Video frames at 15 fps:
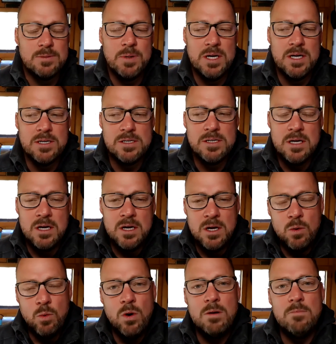Because
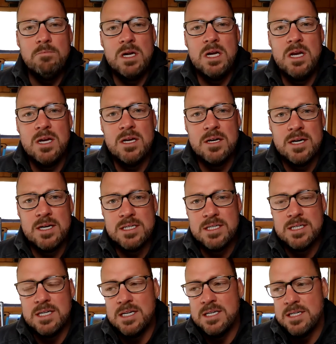what media
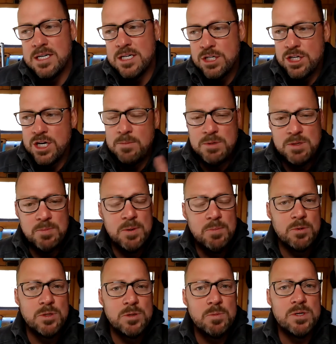does is it shapes
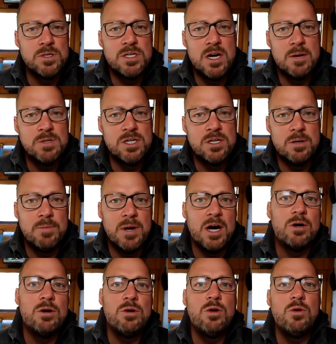people's perception
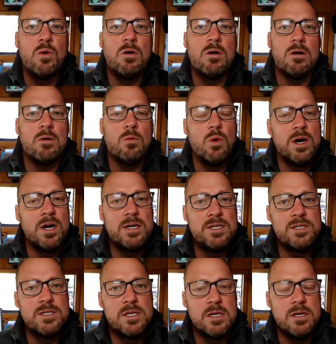about who you are, what it
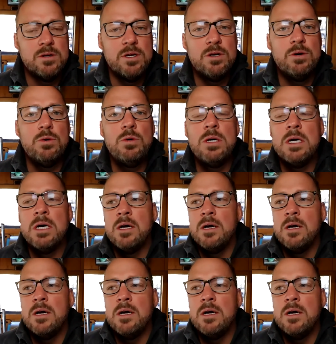is that you do.